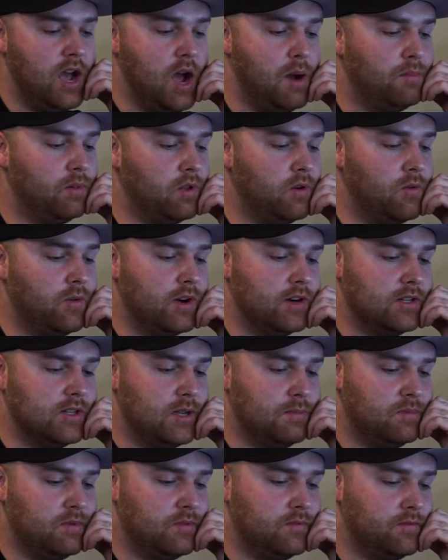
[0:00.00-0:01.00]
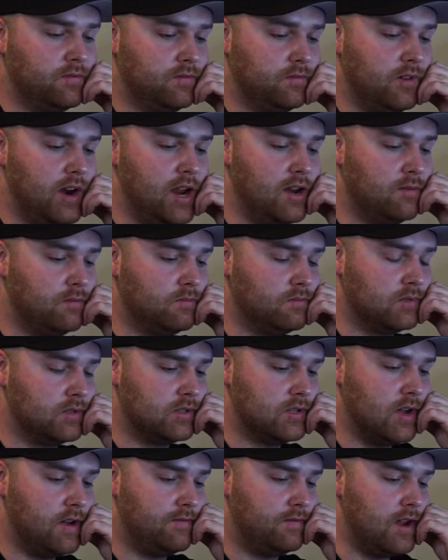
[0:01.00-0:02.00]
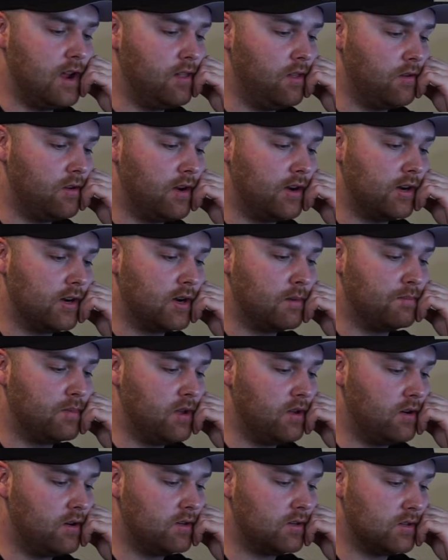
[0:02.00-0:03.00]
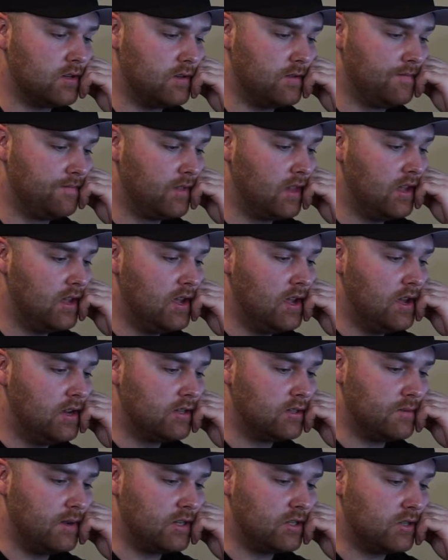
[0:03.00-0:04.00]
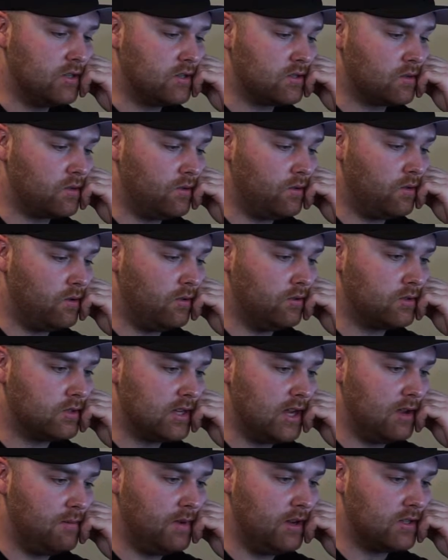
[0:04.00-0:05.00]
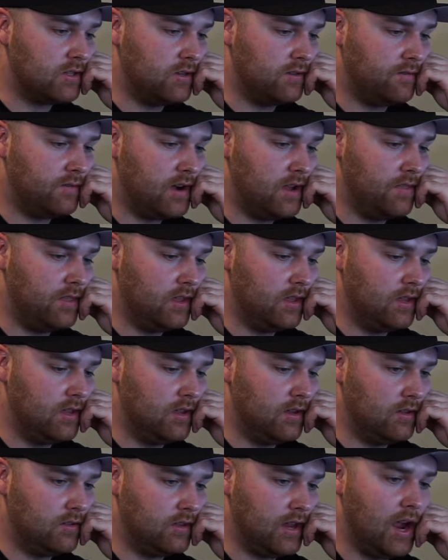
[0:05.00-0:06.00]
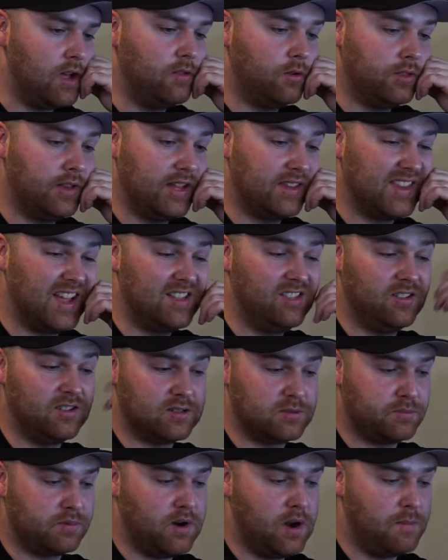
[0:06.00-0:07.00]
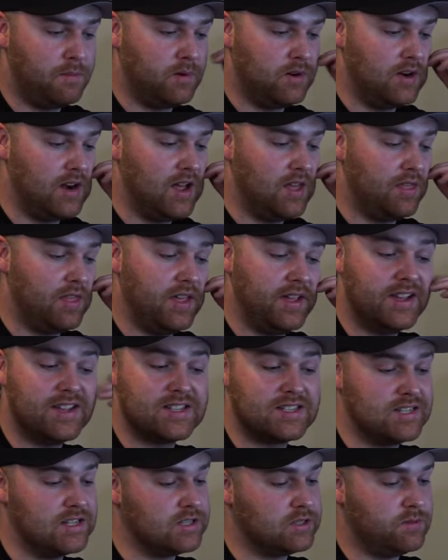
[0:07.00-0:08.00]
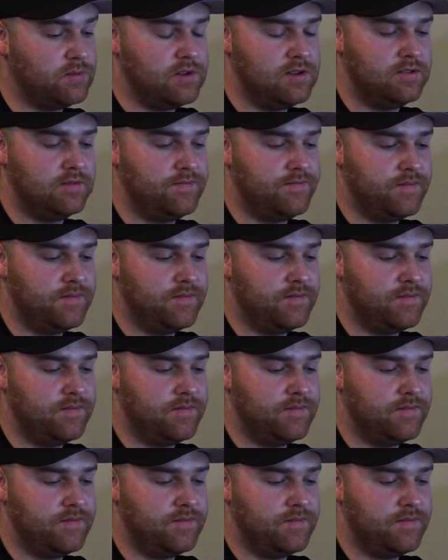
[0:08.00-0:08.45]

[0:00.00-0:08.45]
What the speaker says: bloatware type of random stuff downloaded on your computer. So just make sure you scroll the whole site, make sure you find the download link that looks proper, and I think it's this one.